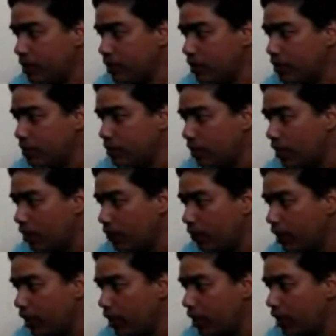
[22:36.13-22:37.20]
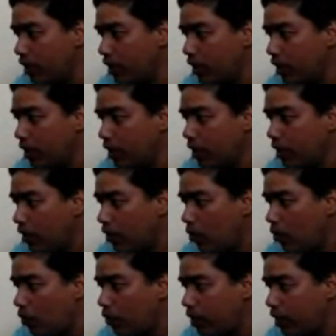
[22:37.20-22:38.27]
over
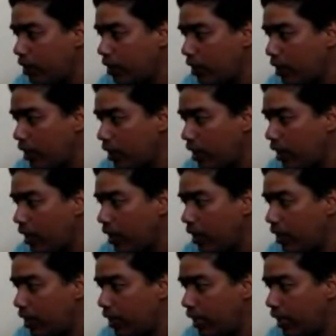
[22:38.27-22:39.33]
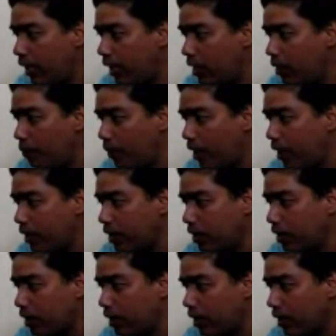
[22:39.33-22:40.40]
head part crack checking, there
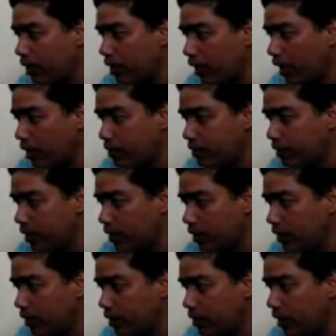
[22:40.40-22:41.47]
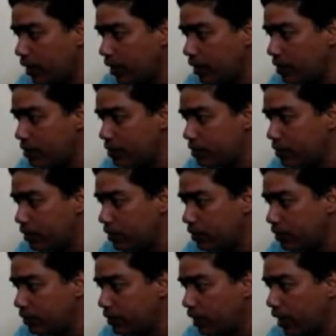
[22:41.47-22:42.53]
is chance of
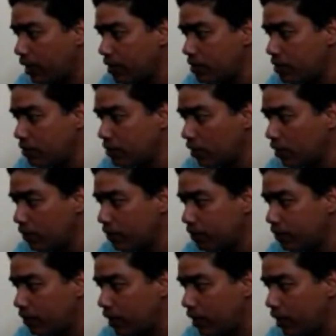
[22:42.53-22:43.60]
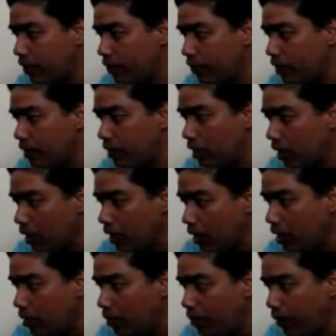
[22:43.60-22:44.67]
liquid penetrant may fall
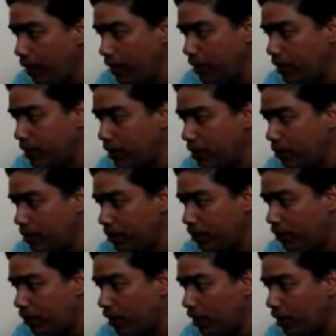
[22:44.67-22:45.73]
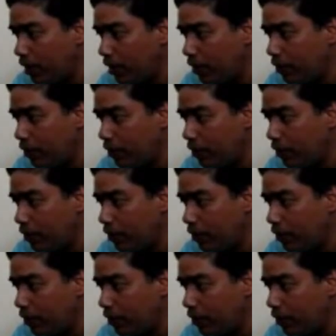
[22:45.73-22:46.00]
down due to gravity,